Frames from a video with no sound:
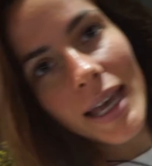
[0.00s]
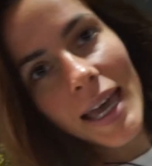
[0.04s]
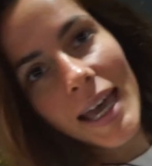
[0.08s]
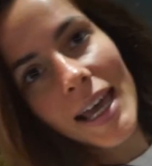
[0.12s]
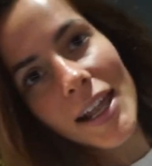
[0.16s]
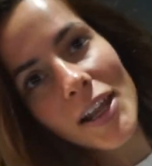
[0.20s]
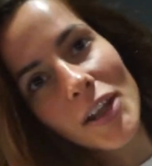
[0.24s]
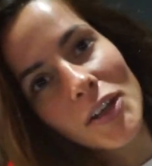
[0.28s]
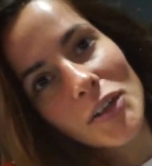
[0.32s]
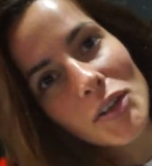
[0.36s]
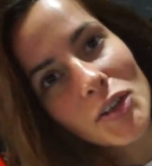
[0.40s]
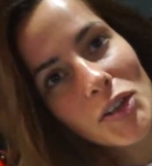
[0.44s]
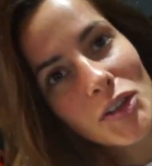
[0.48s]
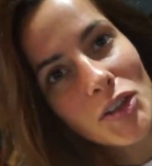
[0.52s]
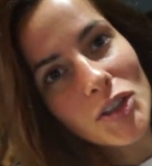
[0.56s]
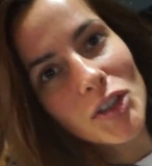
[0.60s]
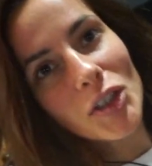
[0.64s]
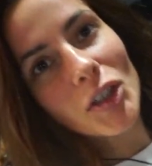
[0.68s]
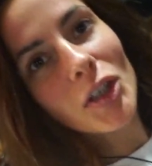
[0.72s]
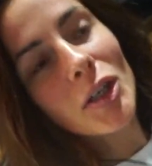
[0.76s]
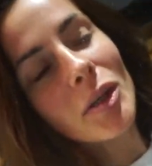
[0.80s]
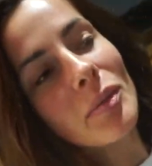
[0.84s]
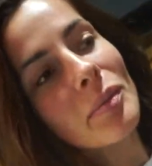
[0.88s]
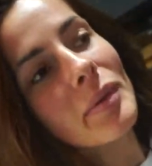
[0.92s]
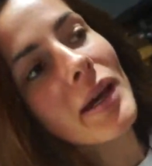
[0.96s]
Hello
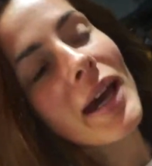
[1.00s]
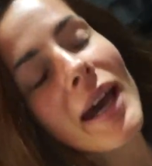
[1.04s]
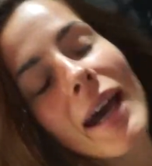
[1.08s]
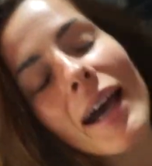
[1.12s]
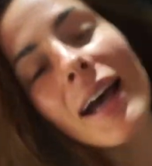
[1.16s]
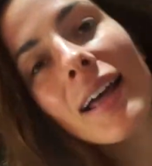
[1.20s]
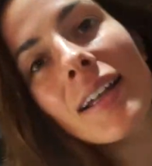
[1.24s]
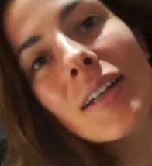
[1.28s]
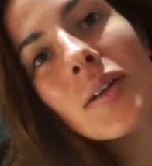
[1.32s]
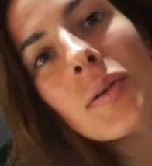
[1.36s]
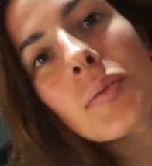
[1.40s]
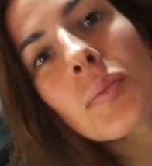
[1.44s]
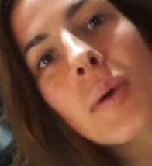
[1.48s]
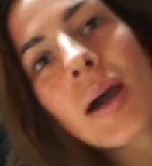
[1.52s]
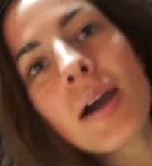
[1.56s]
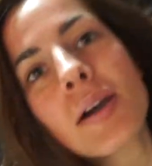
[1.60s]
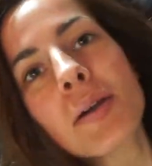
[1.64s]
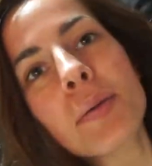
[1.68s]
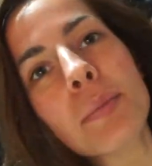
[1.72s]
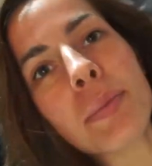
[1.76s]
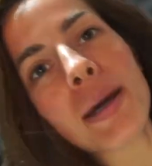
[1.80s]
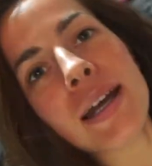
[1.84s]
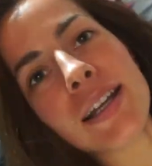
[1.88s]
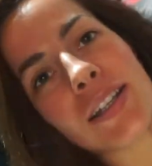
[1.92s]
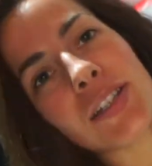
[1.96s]
YouTube and
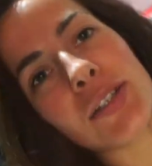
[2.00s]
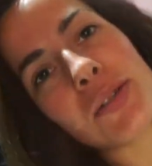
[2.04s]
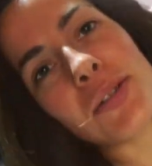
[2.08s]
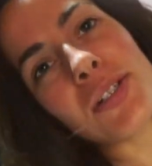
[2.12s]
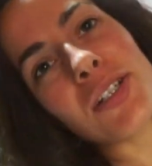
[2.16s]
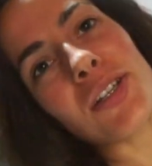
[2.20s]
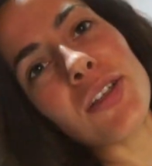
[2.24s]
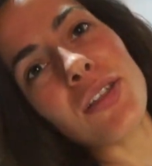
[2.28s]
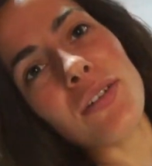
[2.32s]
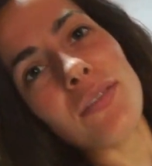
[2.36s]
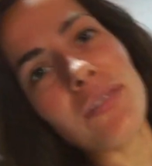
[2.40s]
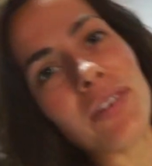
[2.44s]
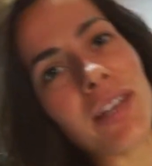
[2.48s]
welcome back to another